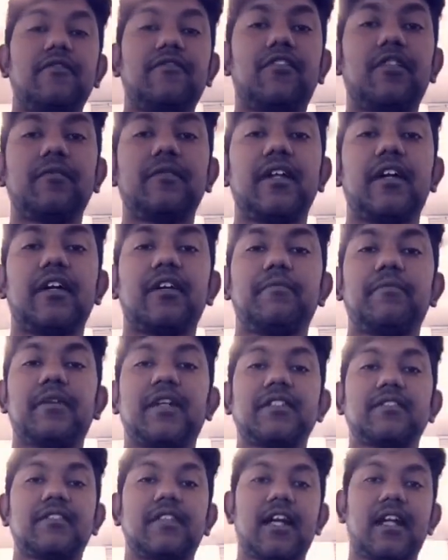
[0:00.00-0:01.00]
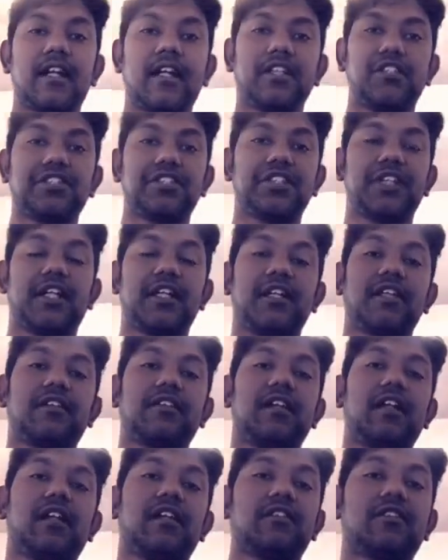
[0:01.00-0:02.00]
From there brings that energy, and
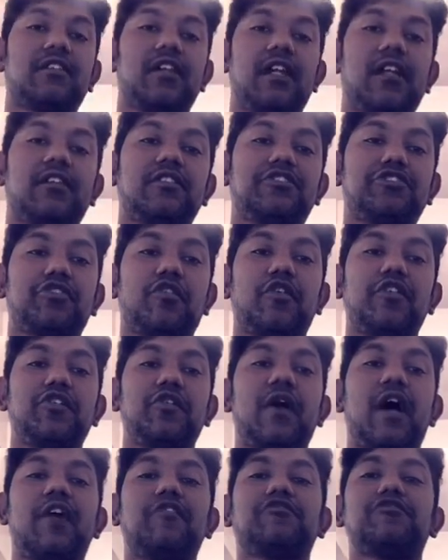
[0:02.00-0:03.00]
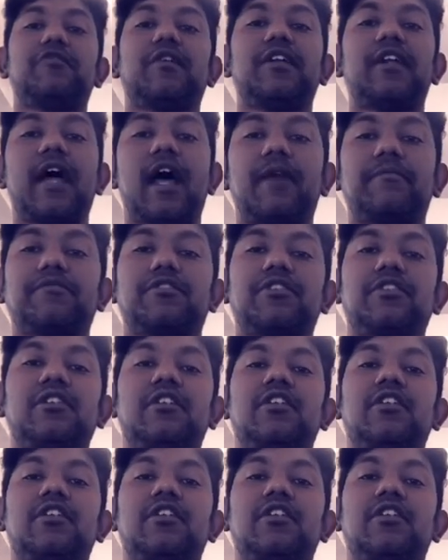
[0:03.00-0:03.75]
it'll show you how to adapt